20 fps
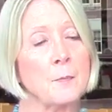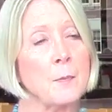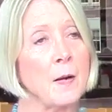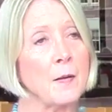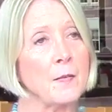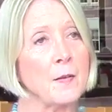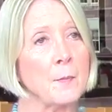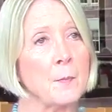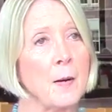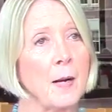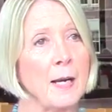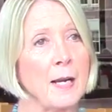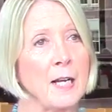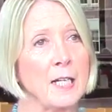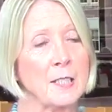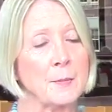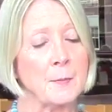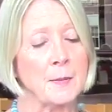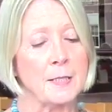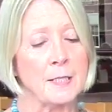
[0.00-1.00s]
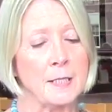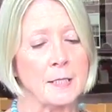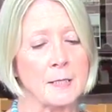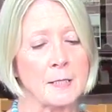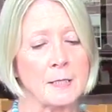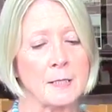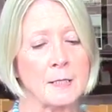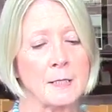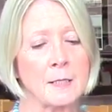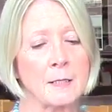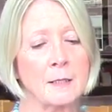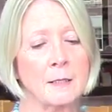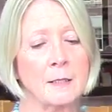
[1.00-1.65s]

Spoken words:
by the miasmatists.